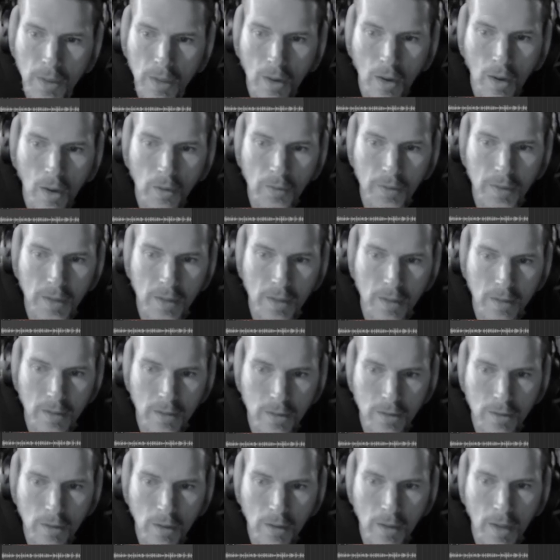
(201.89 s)
all the
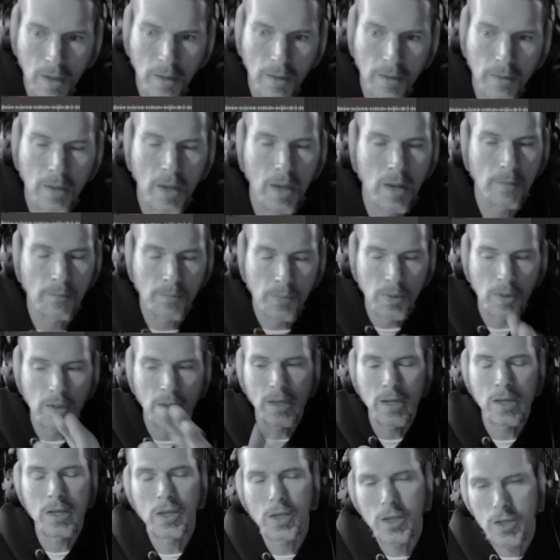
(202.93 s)
and put
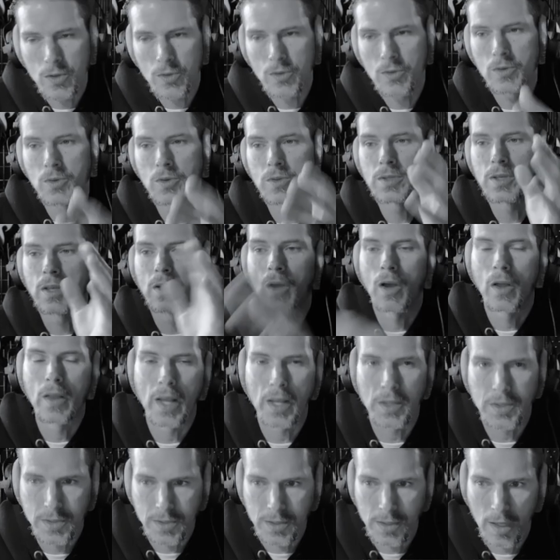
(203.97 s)
EQs and all
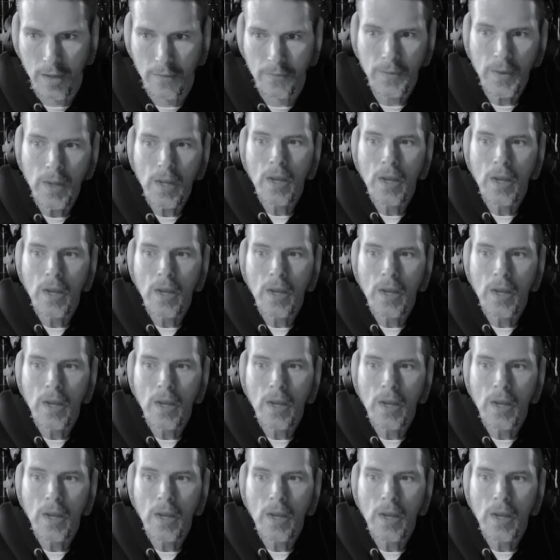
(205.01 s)
that stuff.